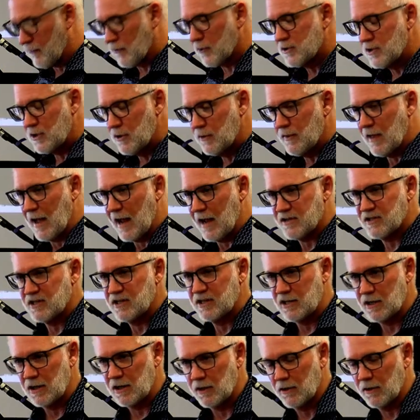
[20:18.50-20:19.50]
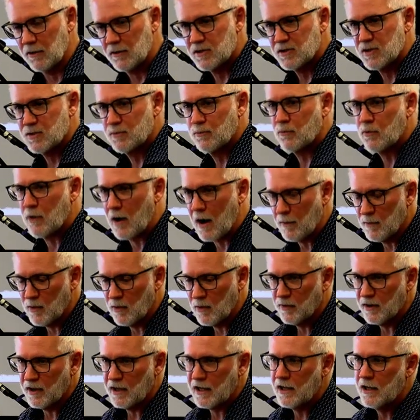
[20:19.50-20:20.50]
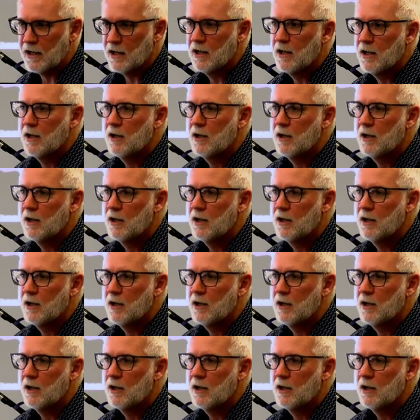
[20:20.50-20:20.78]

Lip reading: for 2,000 years, probably,